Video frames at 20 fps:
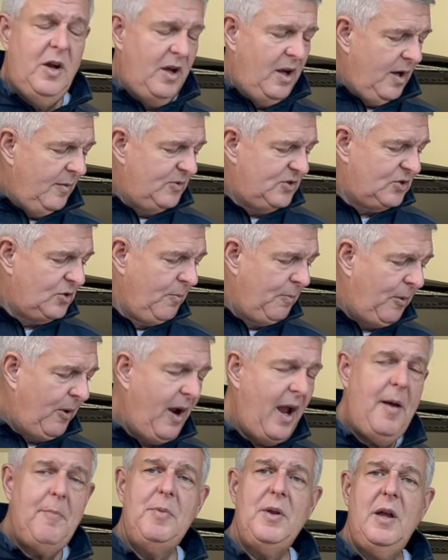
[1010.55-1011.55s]
I'm super
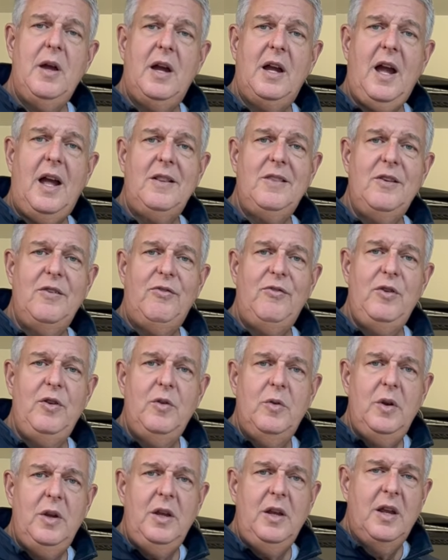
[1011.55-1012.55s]
happy I got this
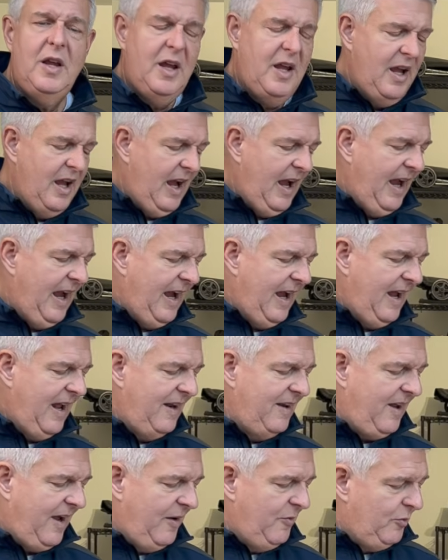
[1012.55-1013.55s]
unit,
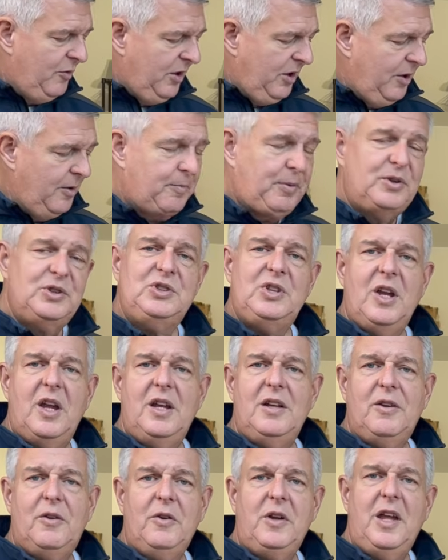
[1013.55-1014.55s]
and I really appreciate
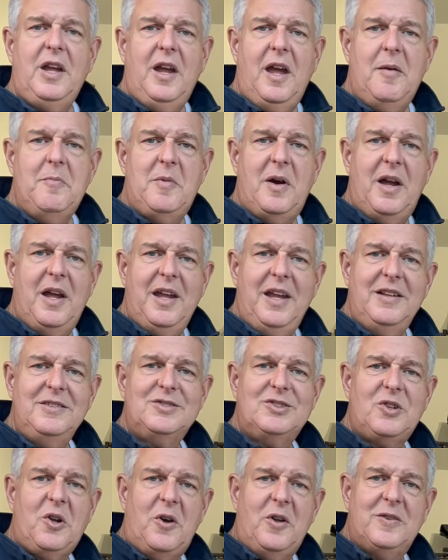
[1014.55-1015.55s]
you looking at my
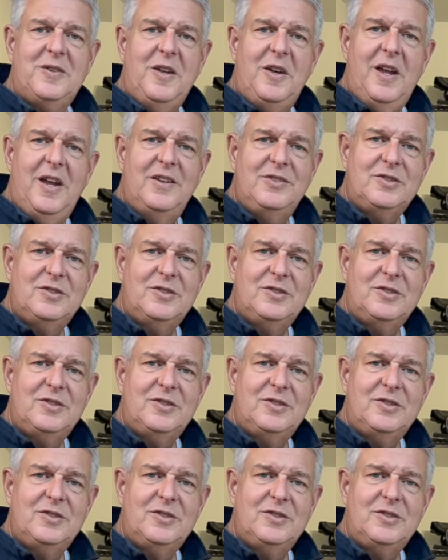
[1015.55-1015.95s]
install today.